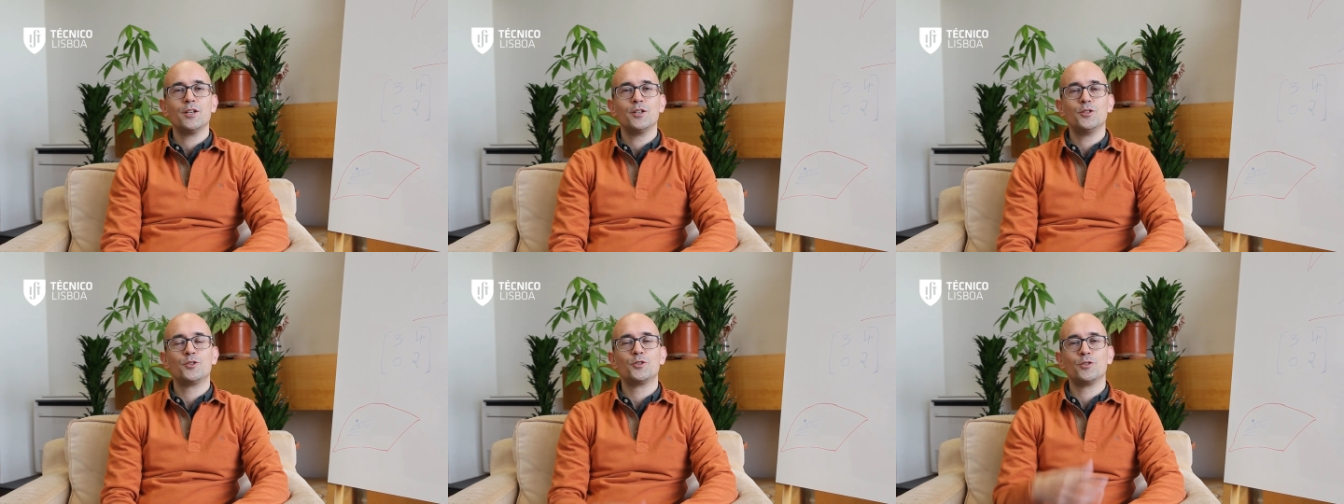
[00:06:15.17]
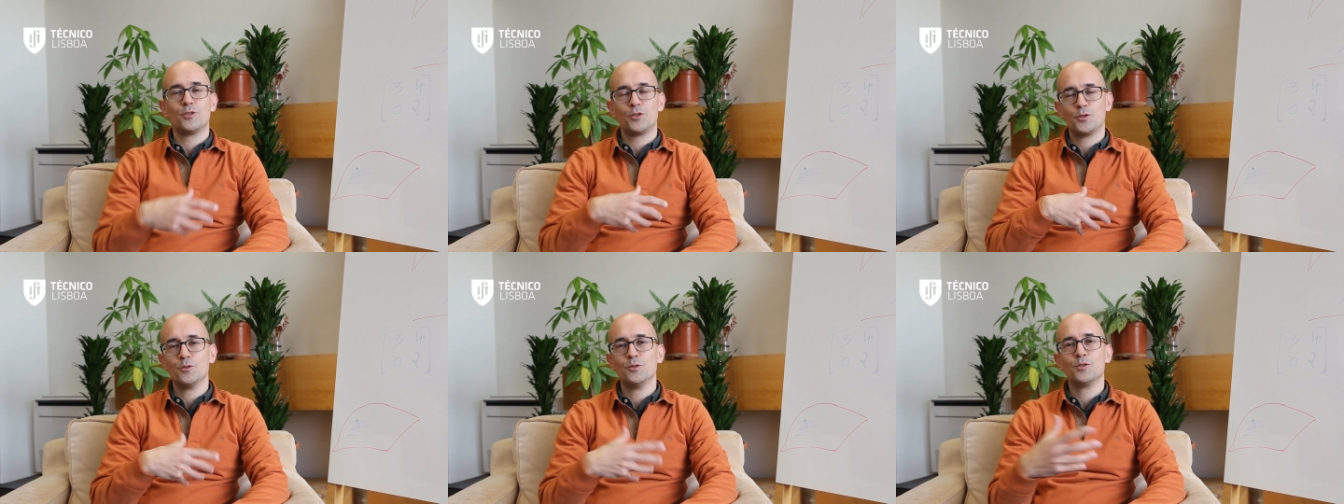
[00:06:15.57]
you should
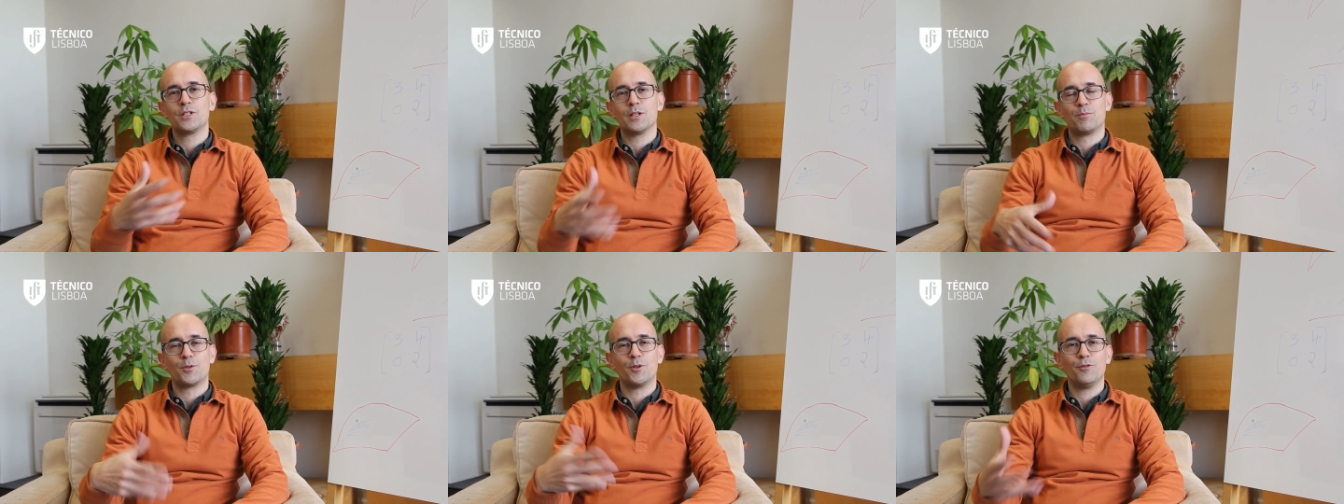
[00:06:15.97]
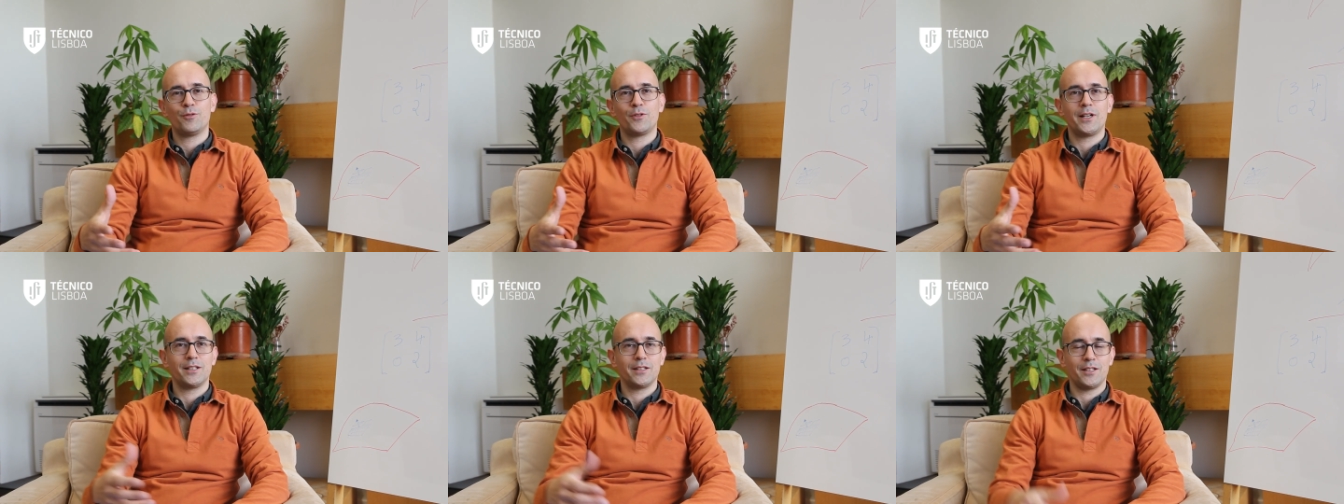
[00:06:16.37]
choose a
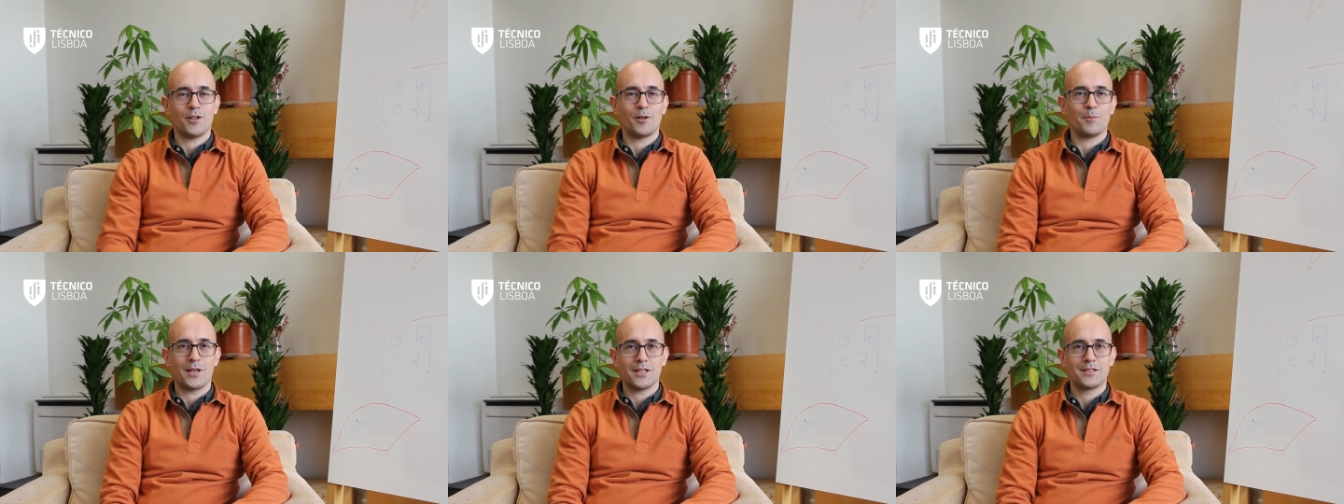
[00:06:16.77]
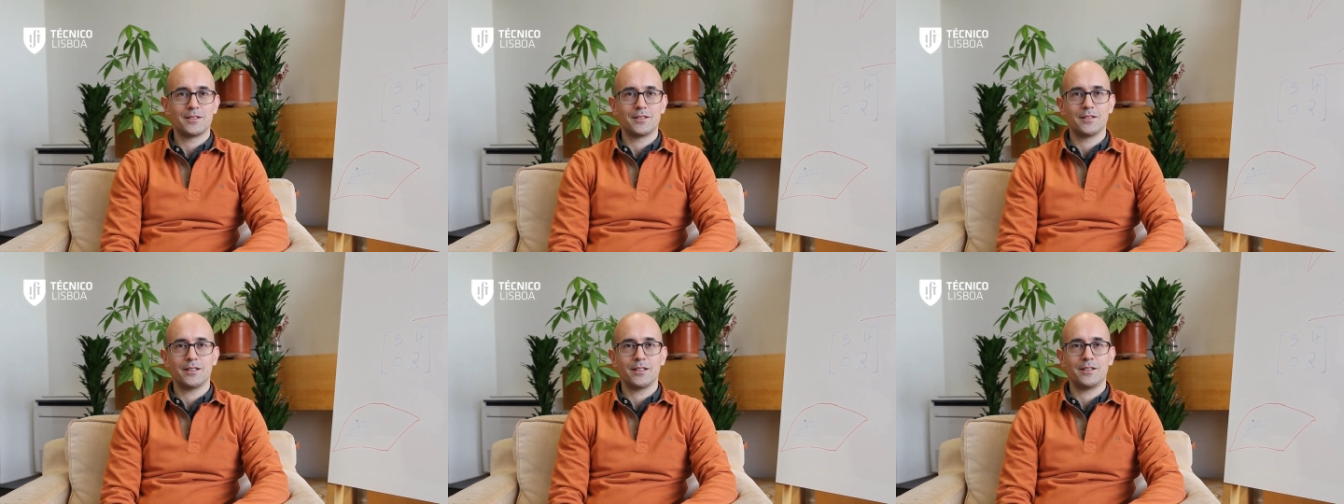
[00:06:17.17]
profile in our
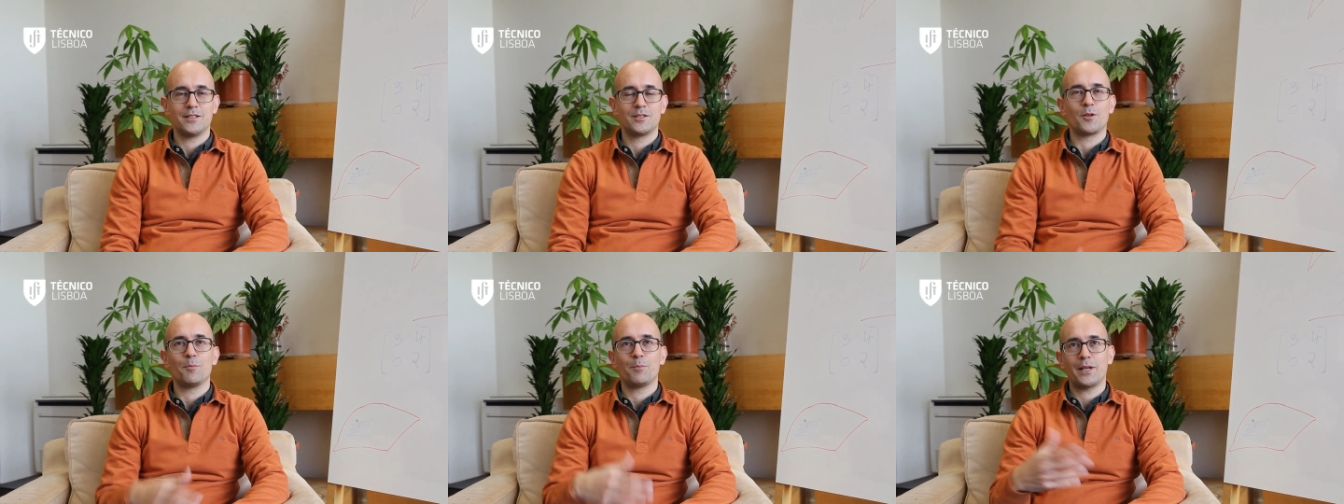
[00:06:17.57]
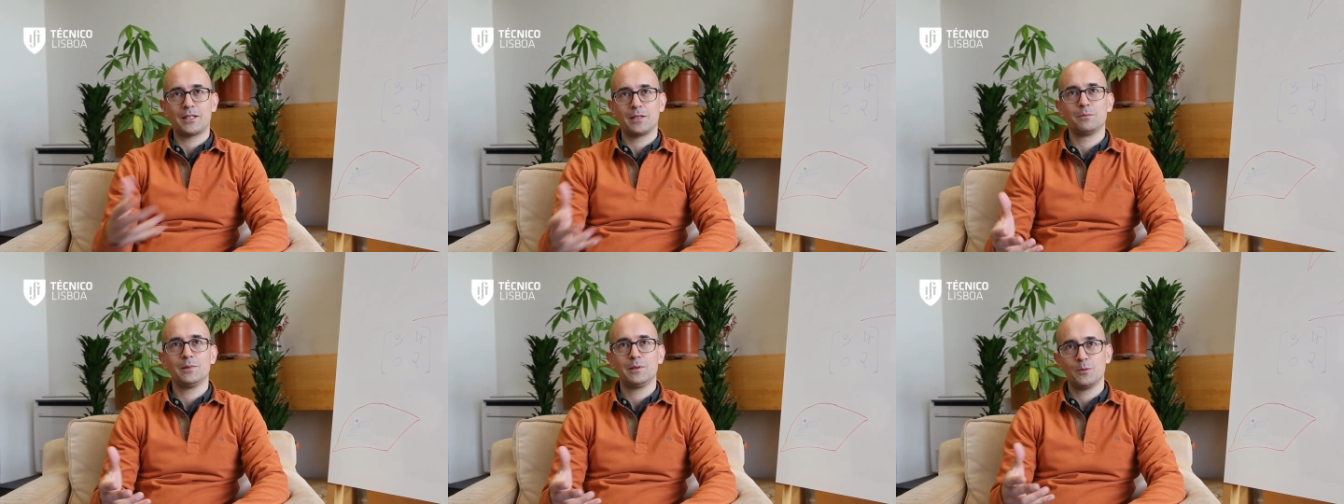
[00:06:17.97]
master that is
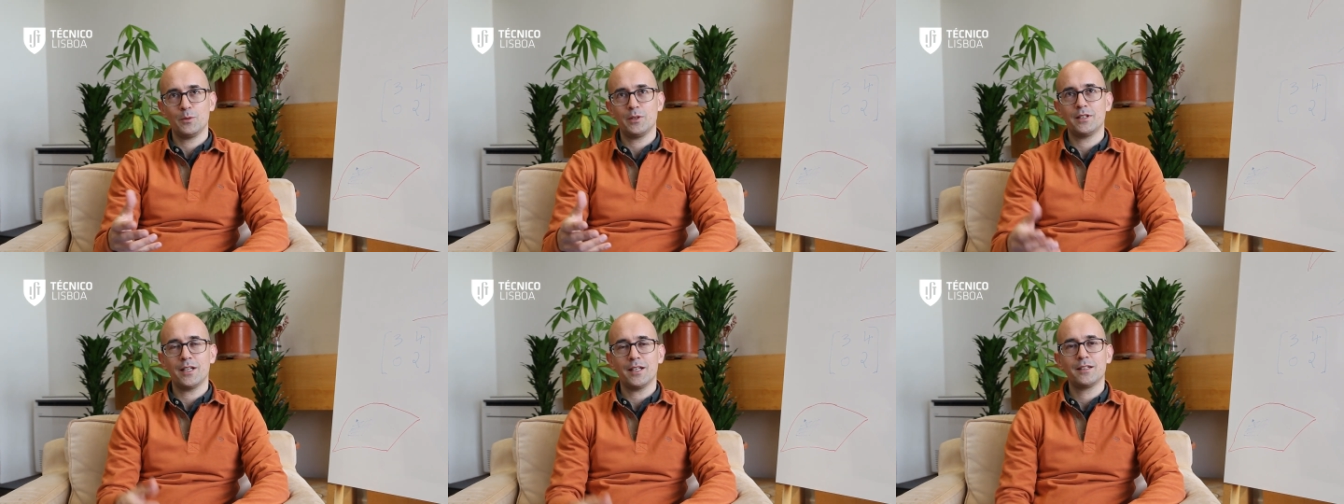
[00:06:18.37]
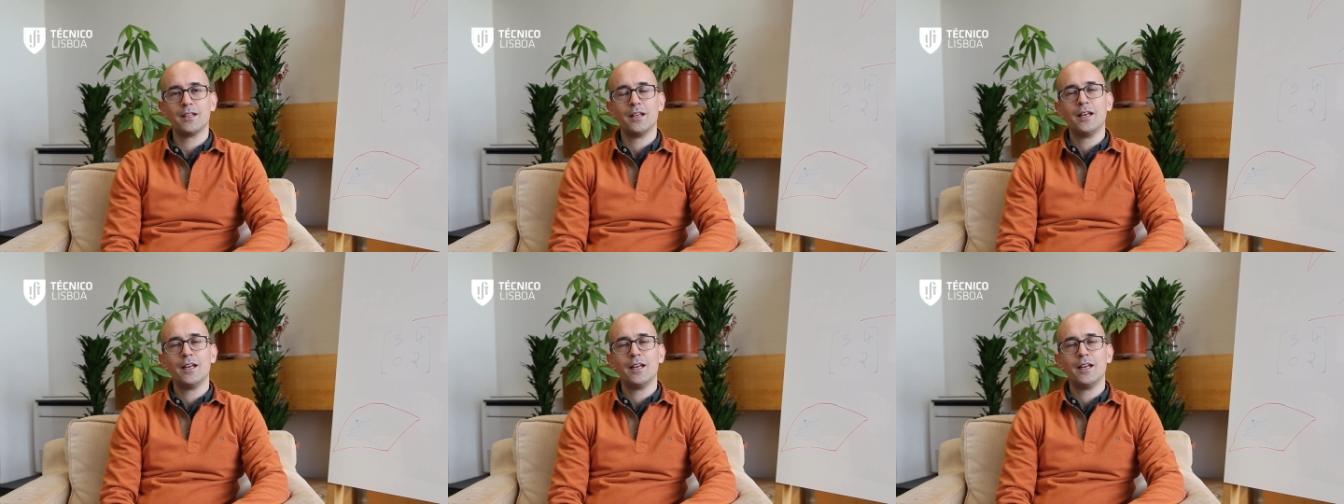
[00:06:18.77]
compatible with that.